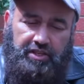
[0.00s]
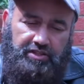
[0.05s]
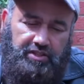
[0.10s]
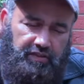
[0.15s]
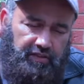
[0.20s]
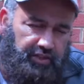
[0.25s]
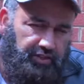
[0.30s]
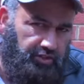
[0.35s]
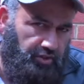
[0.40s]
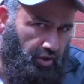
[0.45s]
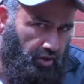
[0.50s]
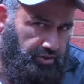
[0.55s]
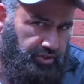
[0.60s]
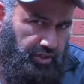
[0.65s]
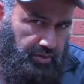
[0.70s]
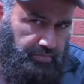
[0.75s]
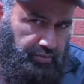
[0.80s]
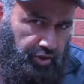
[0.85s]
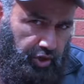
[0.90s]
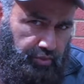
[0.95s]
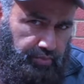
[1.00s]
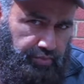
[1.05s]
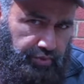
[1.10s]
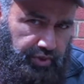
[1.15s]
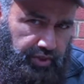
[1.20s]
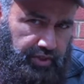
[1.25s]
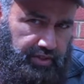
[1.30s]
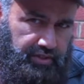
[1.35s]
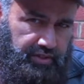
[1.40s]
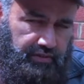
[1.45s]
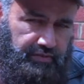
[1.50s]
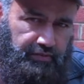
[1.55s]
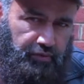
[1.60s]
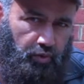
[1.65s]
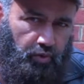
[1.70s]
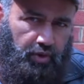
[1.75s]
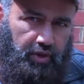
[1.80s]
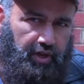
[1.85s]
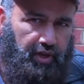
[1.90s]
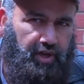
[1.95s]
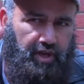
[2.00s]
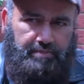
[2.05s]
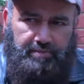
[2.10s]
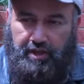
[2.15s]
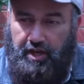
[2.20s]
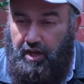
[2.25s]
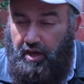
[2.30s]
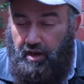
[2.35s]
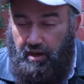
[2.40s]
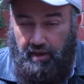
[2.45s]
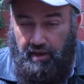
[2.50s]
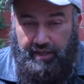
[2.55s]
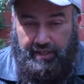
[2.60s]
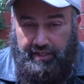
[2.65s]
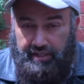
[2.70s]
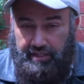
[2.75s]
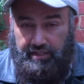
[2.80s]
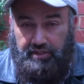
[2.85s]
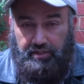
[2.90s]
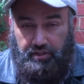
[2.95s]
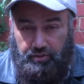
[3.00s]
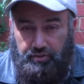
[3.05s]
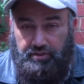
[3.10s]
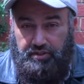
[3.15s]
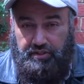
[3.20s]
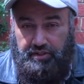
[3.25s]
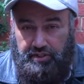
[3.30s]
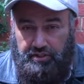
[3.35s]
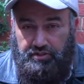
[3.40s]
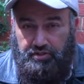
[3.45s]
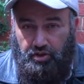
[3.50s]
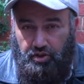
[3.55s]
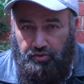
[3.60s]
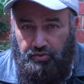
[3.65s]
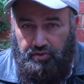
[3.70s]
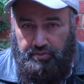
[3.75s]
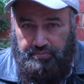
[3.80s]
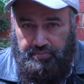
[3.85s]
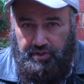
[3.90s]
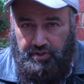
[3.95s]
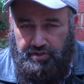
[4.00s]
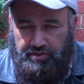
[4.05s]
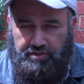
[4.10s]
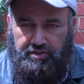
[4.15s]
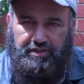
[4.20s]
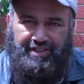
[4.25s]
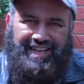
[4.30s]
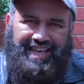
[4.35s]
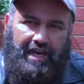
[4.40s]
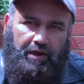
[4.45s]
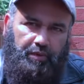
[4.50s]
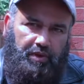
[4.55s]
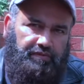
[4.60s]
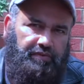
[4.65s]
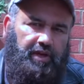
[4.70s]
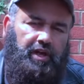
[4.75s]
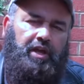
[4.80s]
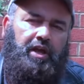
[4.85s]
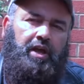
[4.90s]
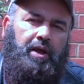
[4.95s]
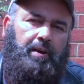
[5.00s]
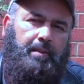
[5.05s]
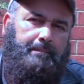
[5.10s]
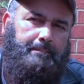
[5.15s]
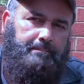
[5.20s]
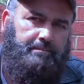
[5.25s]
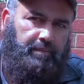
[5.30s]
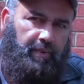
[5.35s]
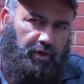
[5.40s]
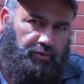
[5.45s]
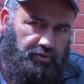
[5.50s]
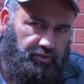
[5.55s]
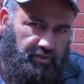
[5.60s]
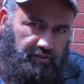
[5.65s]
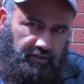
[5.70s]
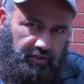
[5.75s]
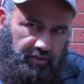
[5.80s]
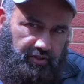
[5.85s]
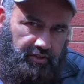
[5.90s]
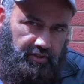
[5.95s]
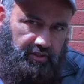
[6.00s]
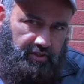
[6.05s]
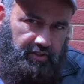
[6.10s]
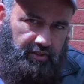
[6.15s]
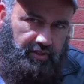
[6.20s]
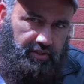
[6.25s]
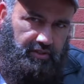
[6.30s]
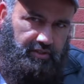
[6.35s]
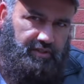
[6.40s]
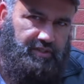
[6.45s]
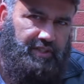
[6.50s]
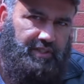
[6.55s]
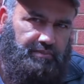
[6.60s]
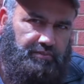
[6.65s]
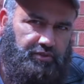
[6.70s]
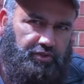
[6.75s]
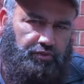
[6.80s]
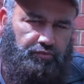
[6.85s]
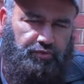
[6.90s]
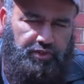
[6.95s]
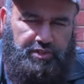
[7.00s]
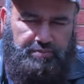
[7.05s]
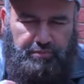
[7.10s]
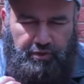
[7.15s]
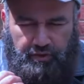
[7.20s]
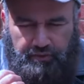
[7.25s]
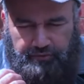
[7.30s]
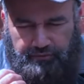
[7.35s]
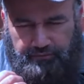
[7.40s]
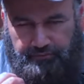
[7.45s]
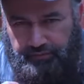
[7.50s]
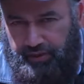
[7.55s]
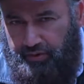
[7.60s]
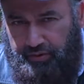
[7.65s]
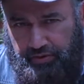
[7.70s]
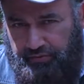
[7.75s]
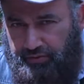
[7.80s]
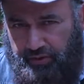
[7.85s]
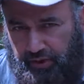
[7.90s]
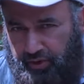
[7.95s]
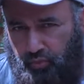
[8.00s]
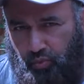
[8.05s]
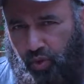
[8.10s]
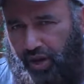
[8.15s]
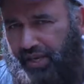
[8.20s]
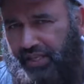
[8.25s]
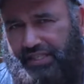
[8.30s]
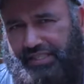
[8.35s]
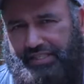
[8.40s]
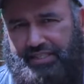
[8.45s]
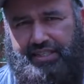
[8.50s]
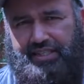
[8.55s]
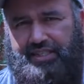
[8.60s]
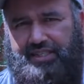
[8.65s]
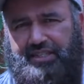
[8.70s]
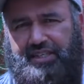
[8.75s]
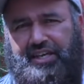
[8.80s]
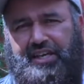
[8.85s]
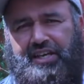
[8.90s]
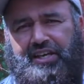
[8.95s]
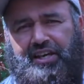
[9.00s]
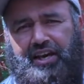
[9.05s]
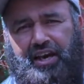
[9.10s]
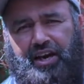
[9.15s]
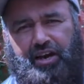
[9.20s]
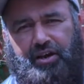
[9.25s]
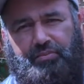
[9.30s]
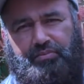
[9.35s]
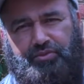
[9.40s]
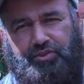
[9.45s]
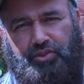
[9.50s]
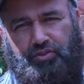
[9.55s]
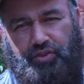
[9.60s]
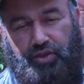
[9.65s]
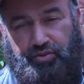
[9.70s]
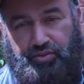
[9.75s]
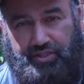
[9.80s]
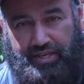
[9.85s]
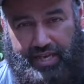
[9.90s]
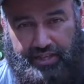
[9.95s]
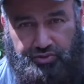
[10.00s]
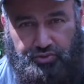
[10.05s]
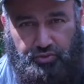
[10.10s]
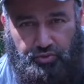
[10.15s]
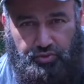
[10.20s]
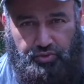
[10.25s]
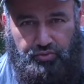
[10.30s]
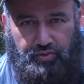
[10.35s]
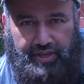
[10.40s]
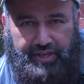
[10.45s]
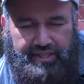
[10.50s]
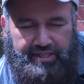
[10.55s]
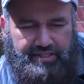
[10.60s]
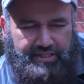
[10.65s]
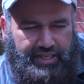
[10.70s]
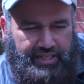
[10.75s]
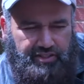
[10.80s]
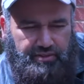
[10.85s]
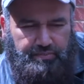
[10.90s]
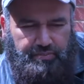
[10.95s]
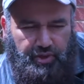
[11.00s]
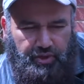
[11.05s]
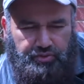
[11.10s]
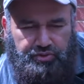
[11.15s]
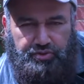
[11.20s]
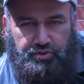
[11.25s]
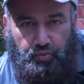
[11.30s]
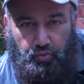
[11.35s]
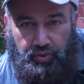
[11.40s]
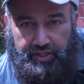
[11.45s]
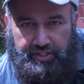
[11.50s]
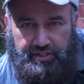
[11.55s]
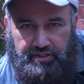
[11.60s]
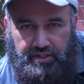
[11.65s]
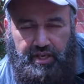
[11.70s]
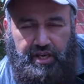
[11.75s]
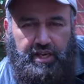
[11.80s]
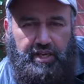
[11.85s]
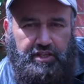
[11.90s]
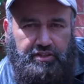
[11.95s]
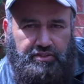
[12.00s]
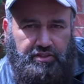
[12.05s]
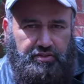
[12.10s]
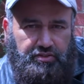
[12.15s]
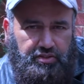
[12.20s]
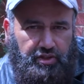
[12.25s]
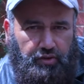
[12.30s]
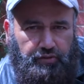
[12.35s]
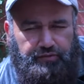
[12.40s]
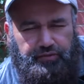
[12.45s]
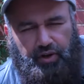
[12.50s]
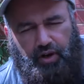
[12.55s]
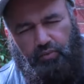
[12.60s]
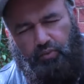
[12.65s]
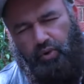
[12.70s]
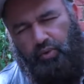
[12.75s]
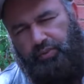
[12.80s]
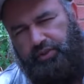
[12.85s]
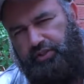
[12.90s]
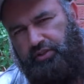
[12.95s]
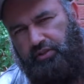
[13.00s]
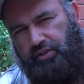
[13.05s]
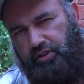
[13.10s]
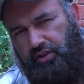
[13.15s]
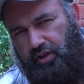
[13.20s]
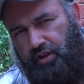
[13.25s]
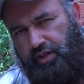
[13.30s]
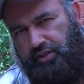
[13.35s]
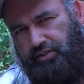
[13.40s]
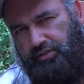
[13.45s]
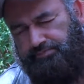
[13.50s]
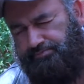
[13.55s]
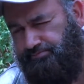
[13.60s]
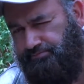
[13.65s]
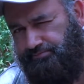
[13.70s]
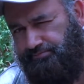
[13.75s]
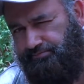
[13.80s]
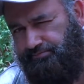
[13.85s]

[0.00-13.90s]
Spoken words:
so they're not appropriate for a highly gluten intolerant person. However, most of us seem to respond very, very well indeed to those natural grains as opposed to wheat. So far what we're doing, guys,